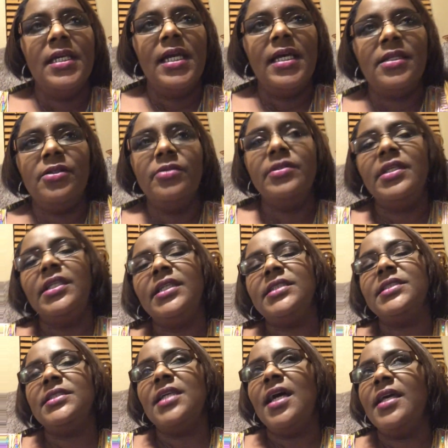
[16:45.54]
I don't get
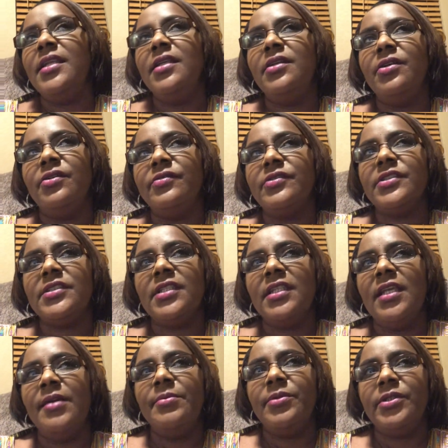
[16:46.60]
excited over
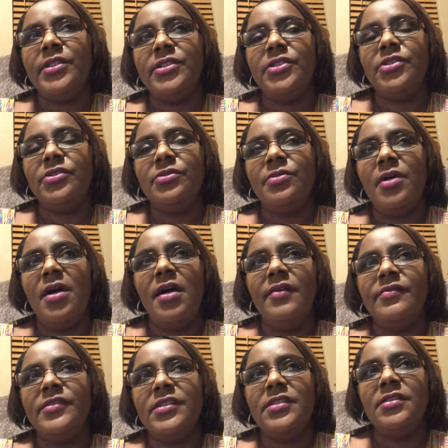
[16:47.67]
celebrities too
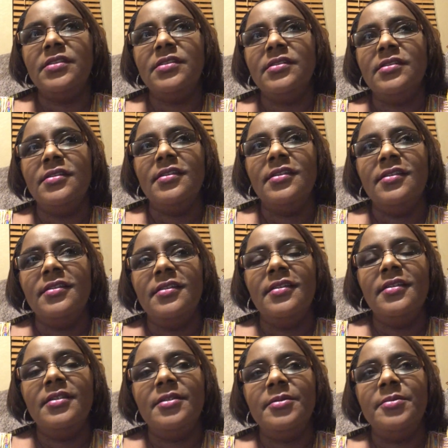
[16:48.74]
often.
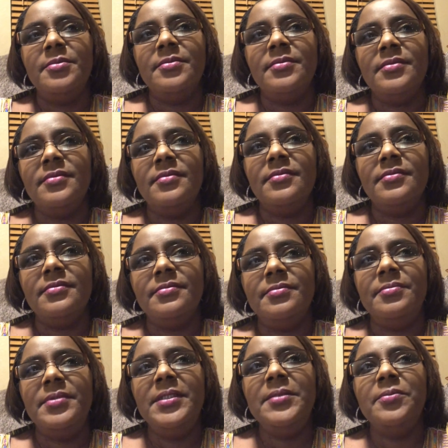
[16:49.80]
Um,
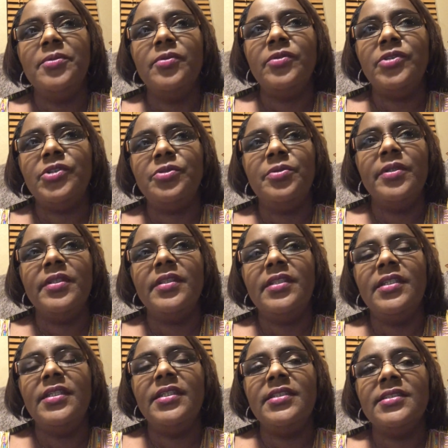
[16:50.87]
People doing
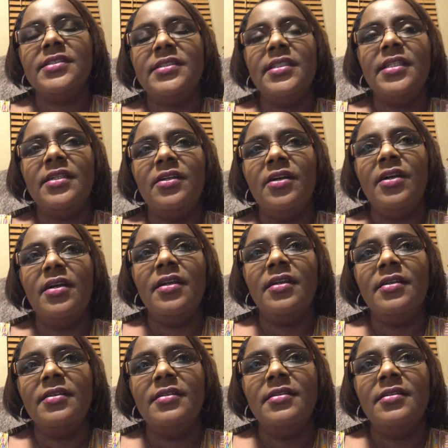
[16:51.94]
things that are,